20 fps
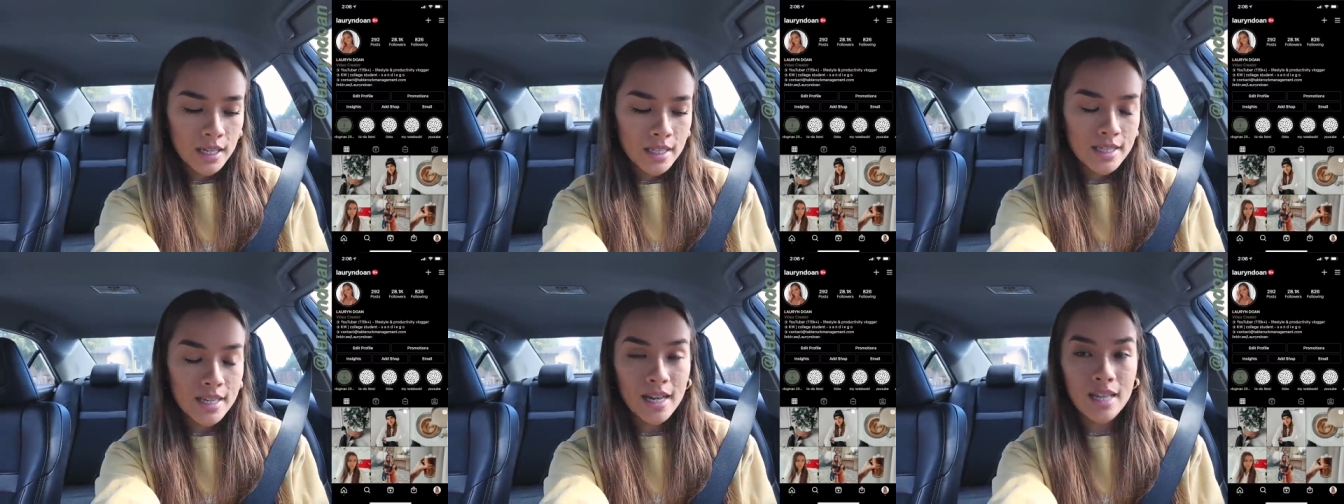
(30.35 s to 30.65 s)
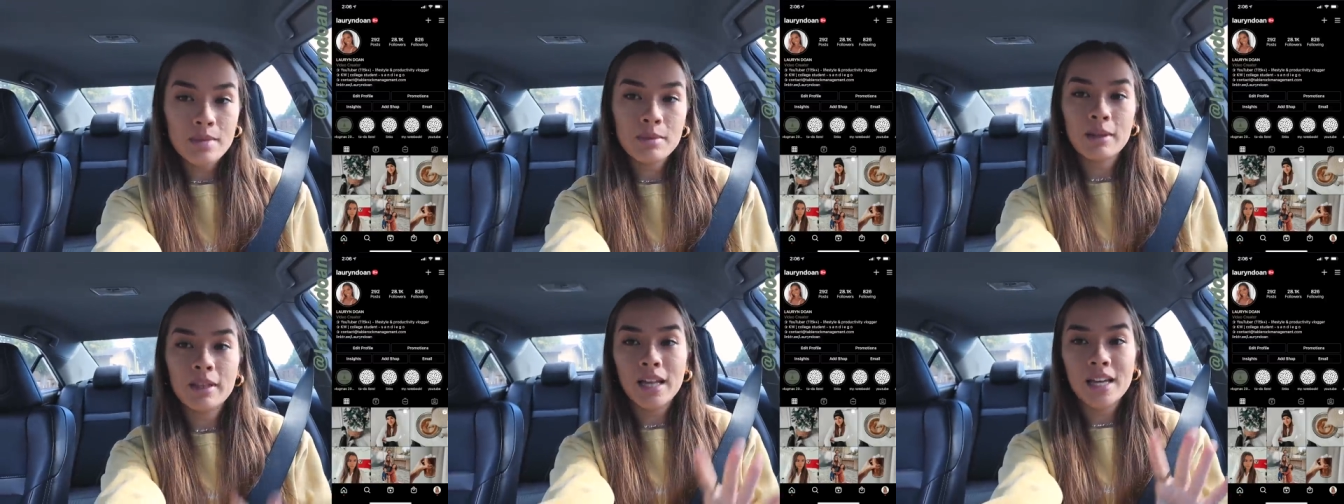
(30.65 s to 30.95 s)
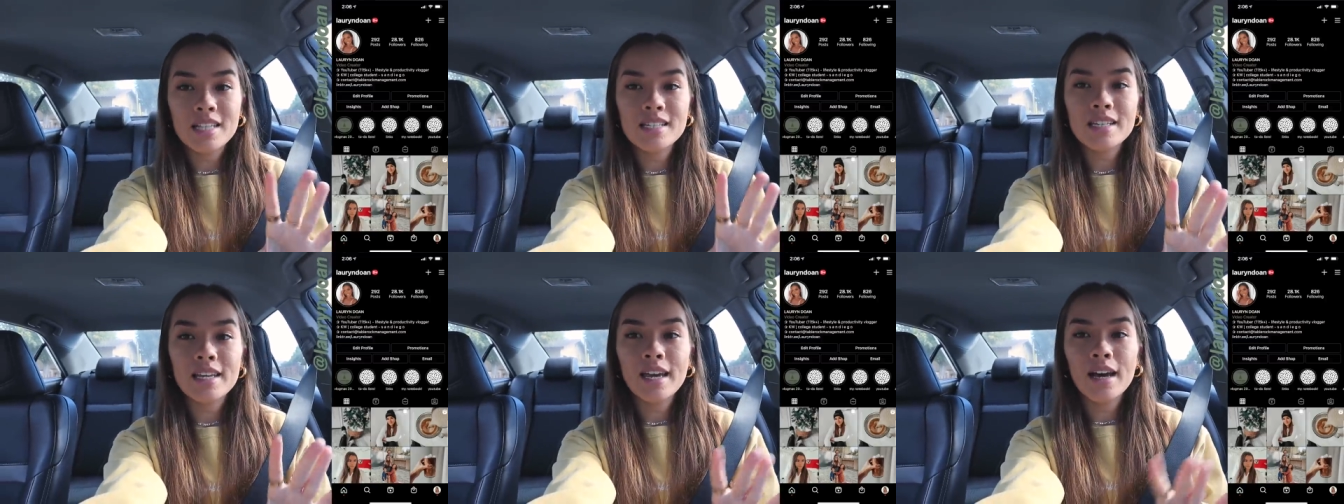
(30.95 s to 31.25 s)
today's my
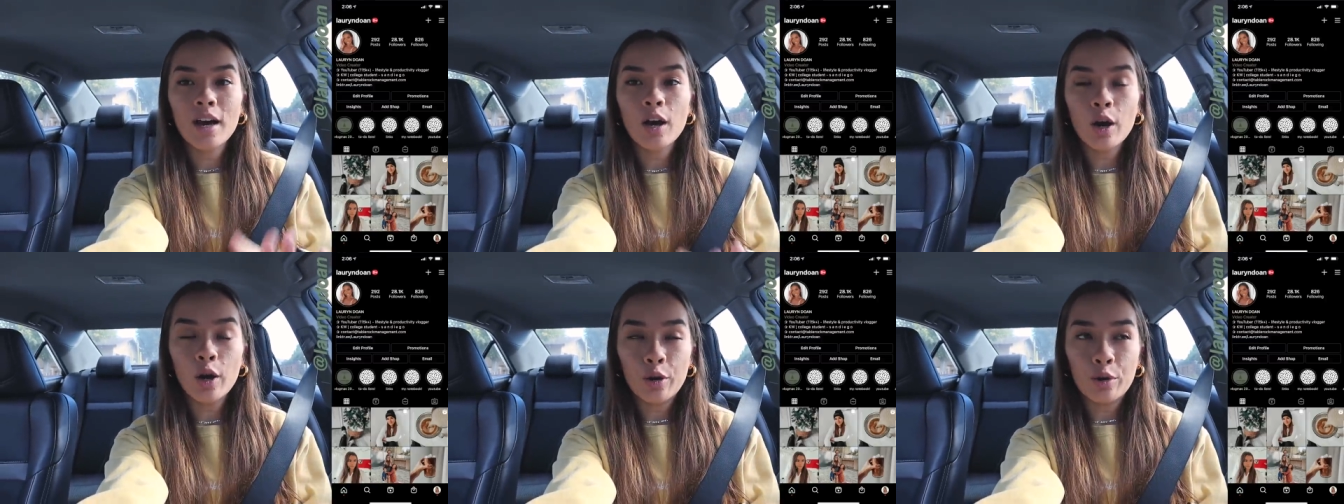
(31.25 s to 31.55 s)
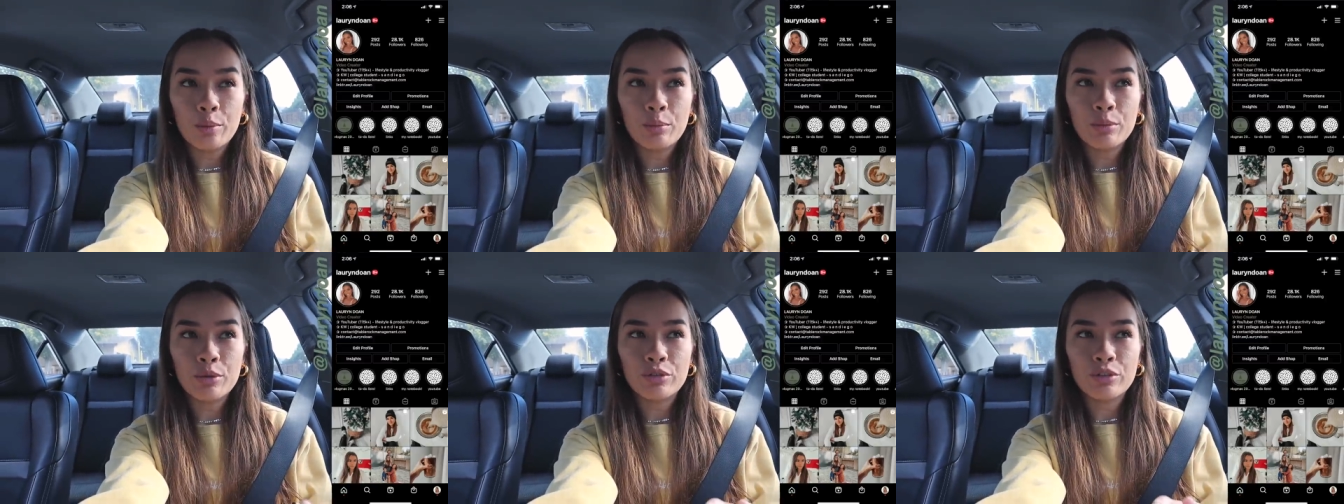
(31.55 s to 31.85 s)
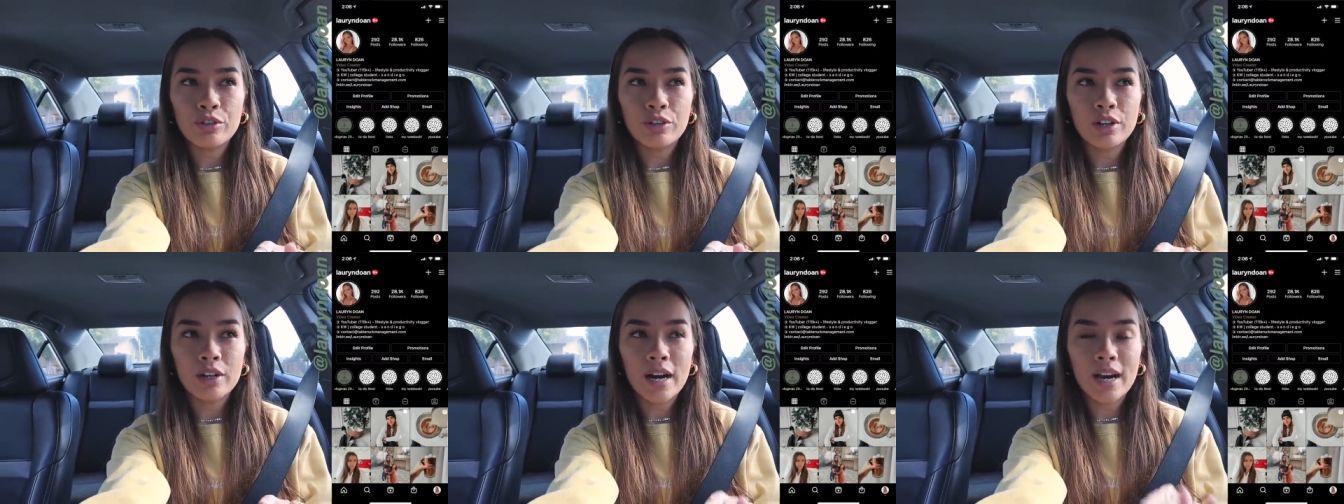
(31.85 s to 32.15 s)
last day at home
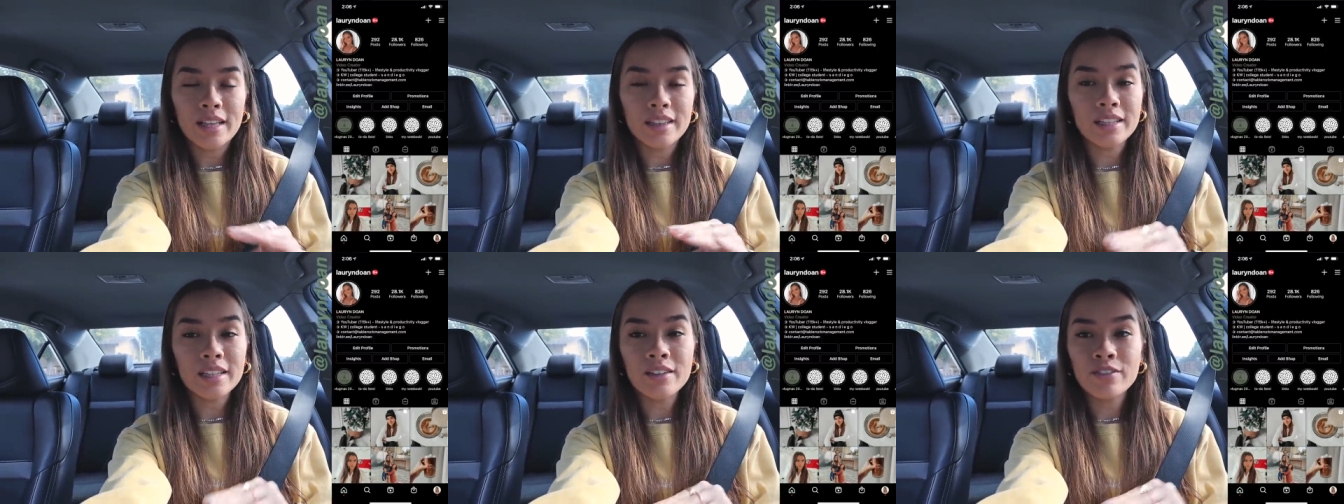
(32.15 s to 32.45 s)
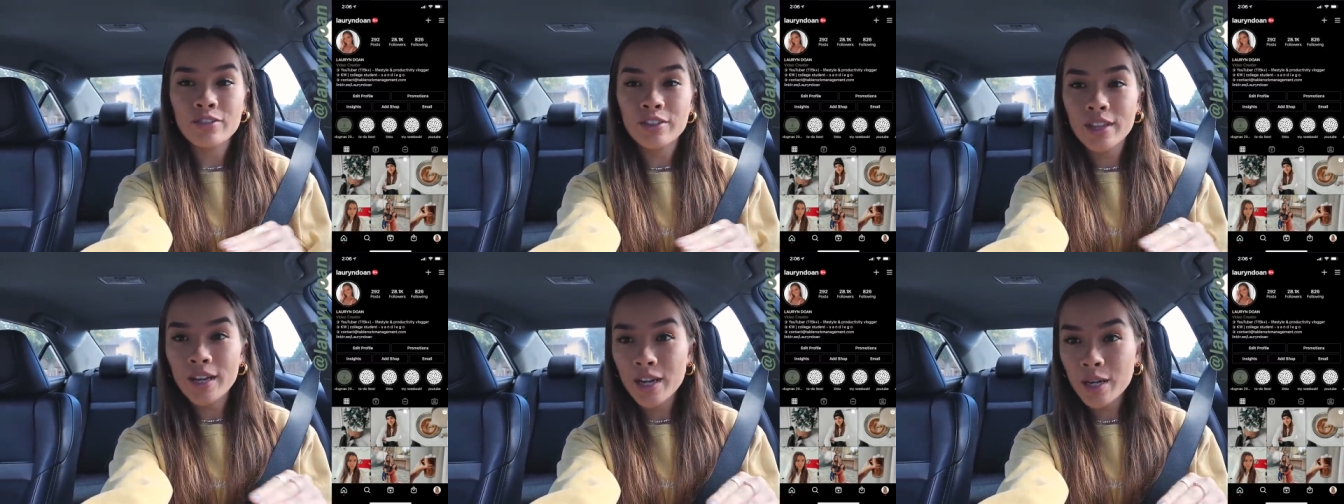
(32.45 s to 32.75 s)
before I leave for the